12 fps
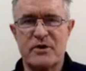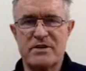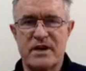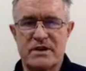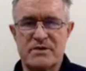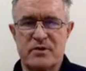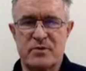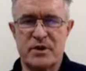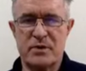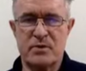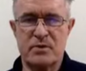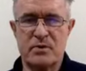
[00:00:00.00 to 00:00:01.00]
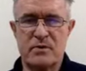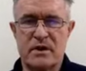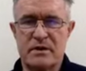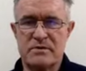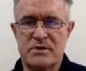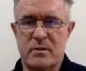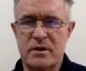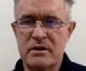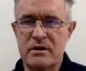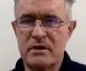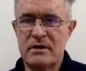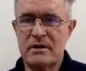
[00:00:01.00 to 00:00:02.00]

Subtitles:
context for people, Tommy.